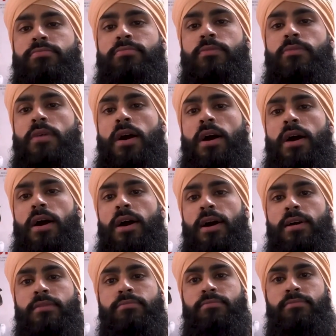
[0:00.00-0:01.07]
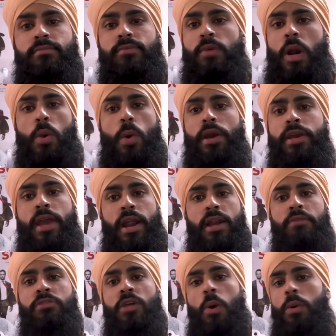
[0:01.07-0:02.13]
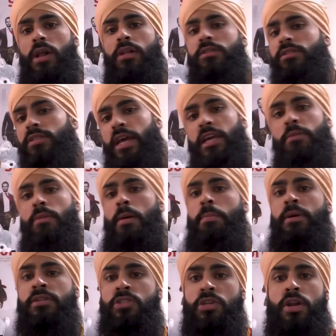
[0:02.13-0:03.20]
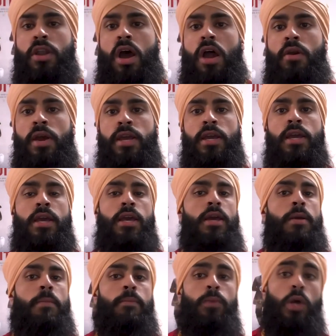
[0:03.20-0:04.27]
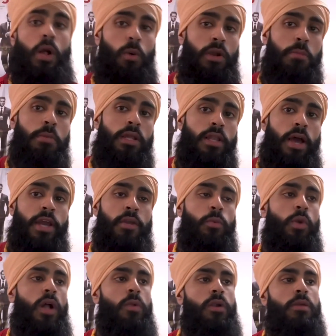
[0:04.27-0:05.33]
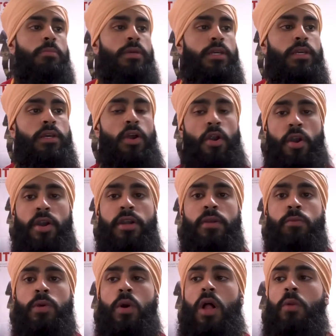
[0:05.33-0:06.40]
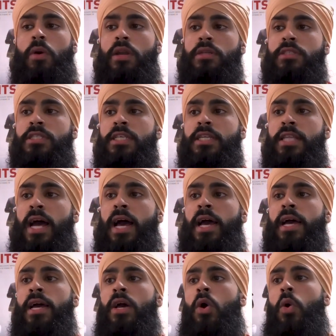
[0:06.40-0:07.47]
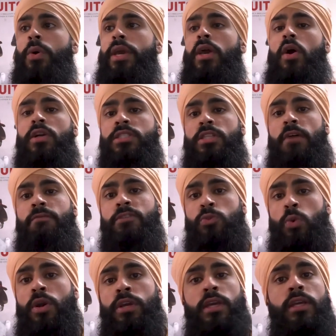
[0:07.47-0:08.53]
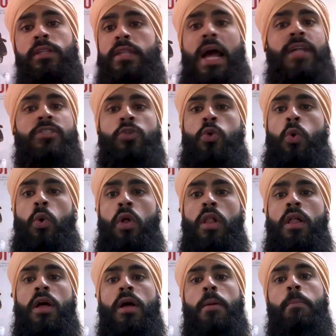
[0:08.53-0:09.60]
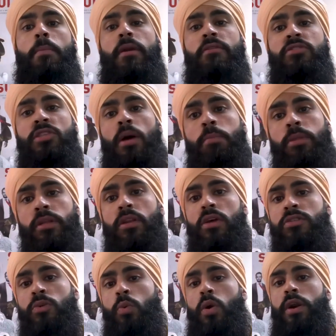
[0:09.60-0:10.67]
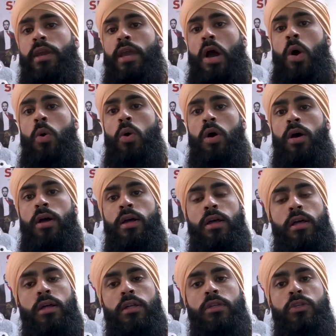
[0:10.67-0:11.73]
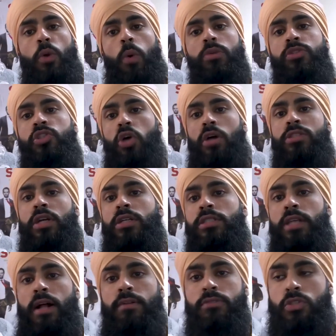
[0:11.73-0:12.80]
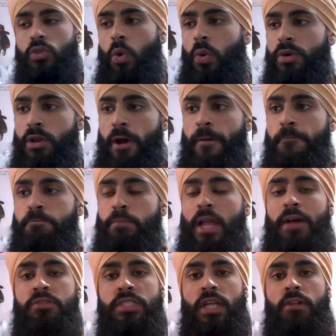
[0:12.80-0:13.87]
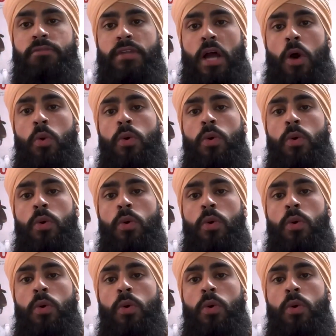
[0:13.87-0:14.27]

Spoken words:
why do I care if someone else is liking my picture or not, right? We all want to be liked, we all want to be heard, we all want to see that, okay, our stuff is working. That's cool, but if something doesn't work out, don't judge ourselves, don't have self-doubt.